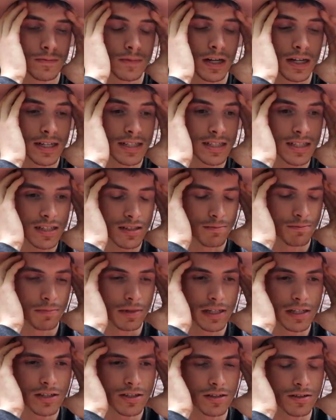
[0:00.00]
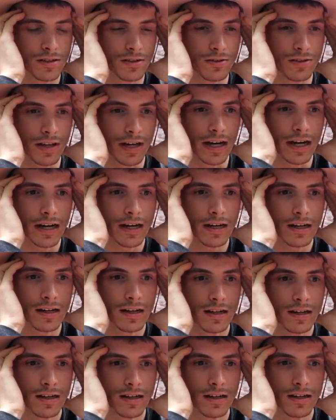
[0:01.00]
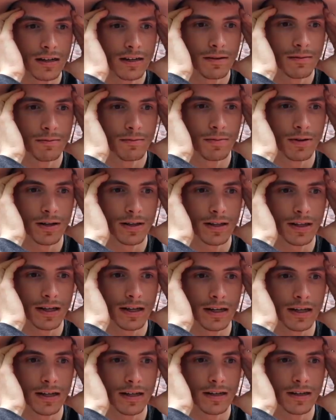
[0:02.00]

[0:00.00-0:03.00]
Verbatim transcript: I guess I didn't mean to do that but like